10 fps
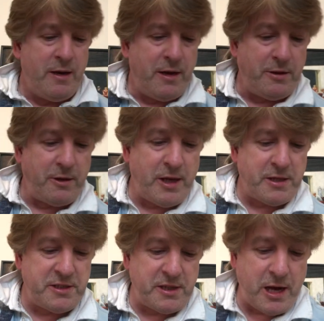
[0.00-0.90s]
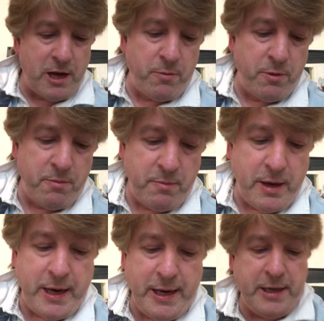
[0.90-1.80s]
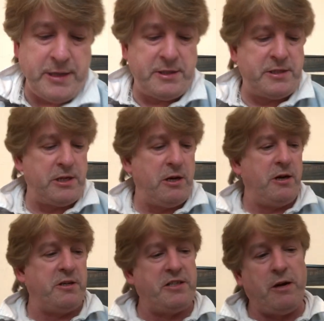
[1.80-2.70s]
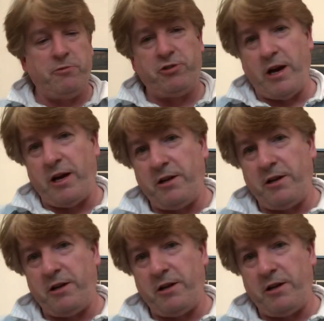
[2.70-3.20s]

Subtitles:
And the last album is a soundtrack,